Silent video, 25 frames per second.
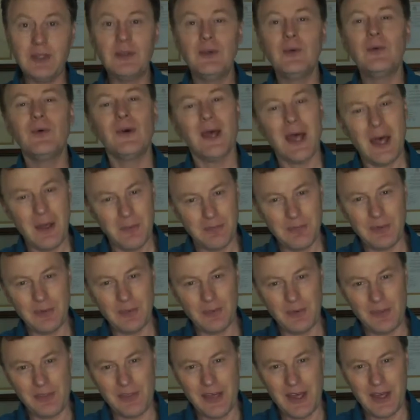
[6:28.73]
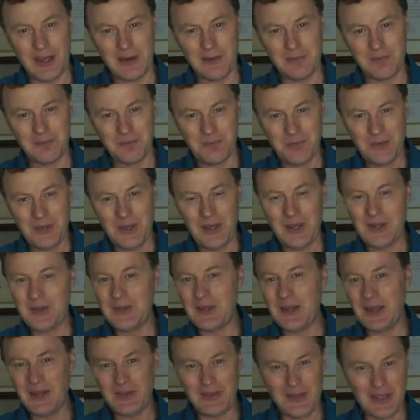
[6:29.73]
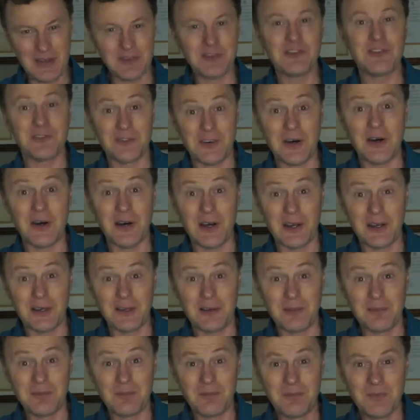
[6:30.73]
and you're happy with that. And that's fine.